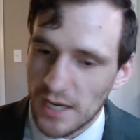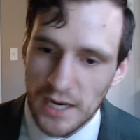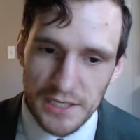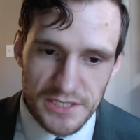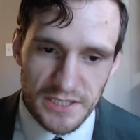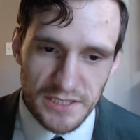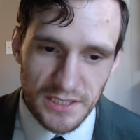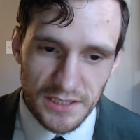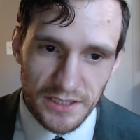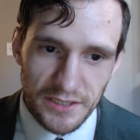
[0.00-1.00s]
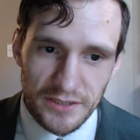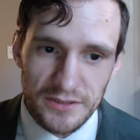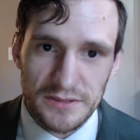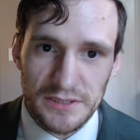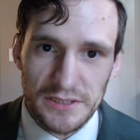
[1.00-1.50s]
Age 16
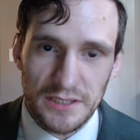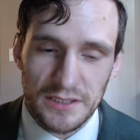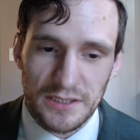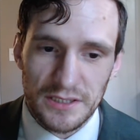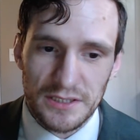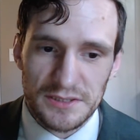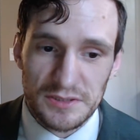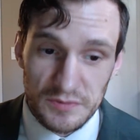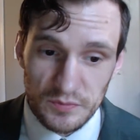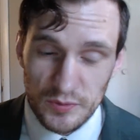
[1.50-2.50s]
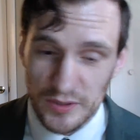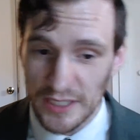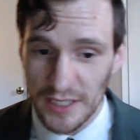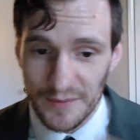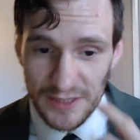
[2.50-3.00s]
years. It's pretty
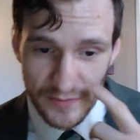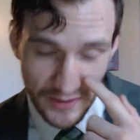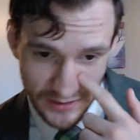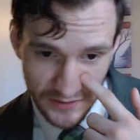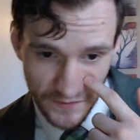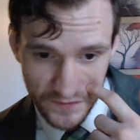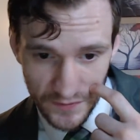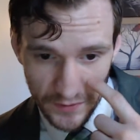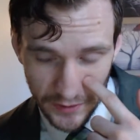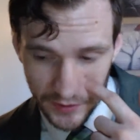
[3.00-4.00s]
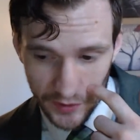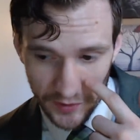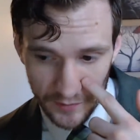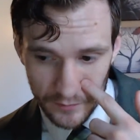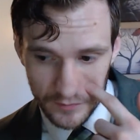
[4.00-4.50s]
damn expensive.
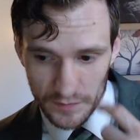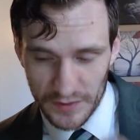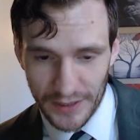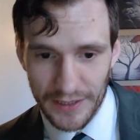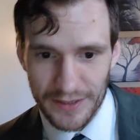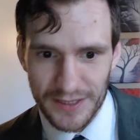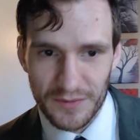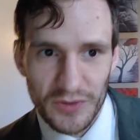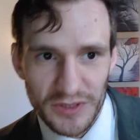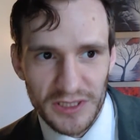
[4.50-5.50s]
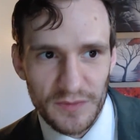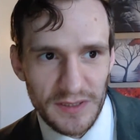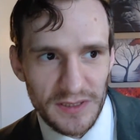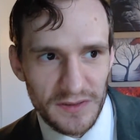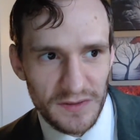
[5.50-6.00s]
Not the most
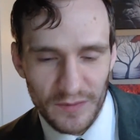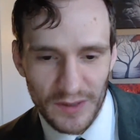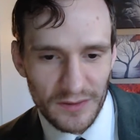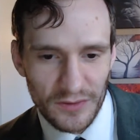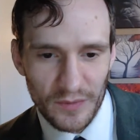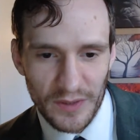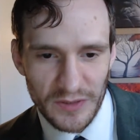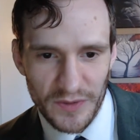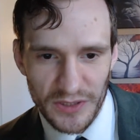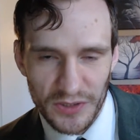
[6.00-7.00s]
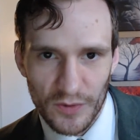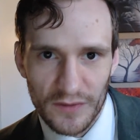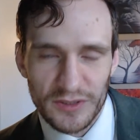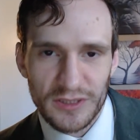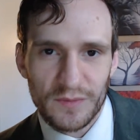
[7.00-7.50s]
expensive. I mean, you can pay as much as you want
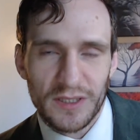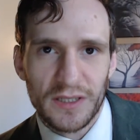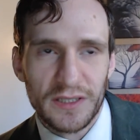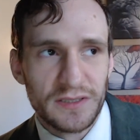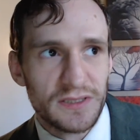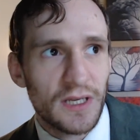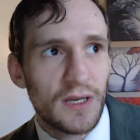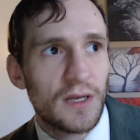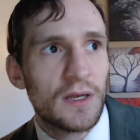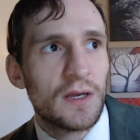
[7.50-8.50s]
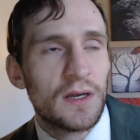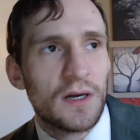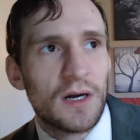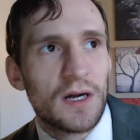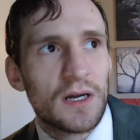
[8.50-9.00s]
for something. It's
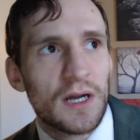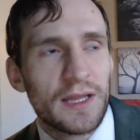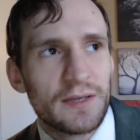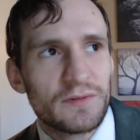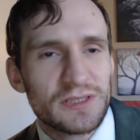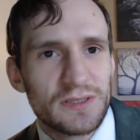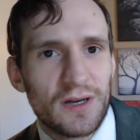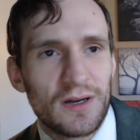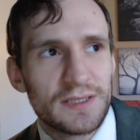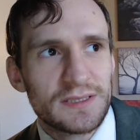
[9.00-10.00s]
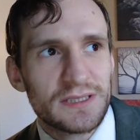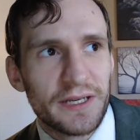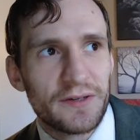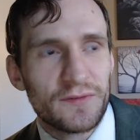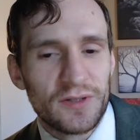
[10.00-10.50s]
I think it was on
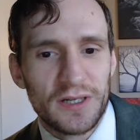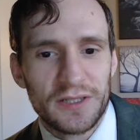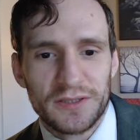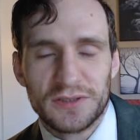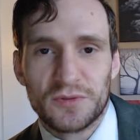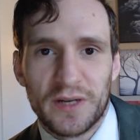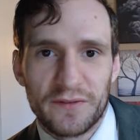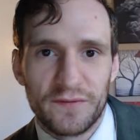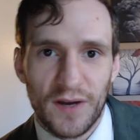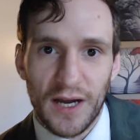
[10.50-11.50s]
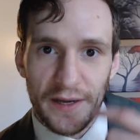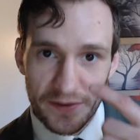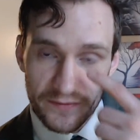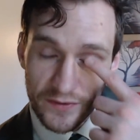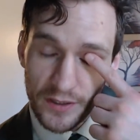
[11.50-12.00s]
sale for
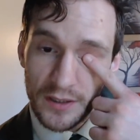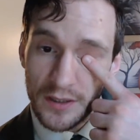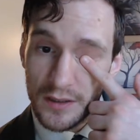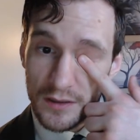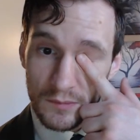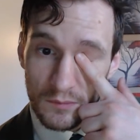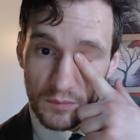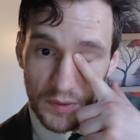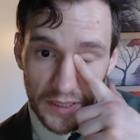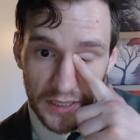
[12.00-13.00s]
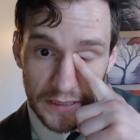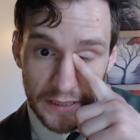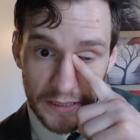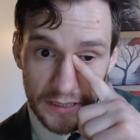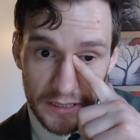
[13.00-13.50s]
$125, but
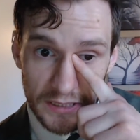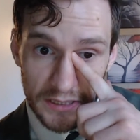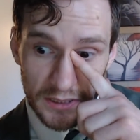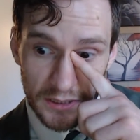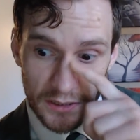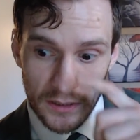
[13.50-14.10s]
the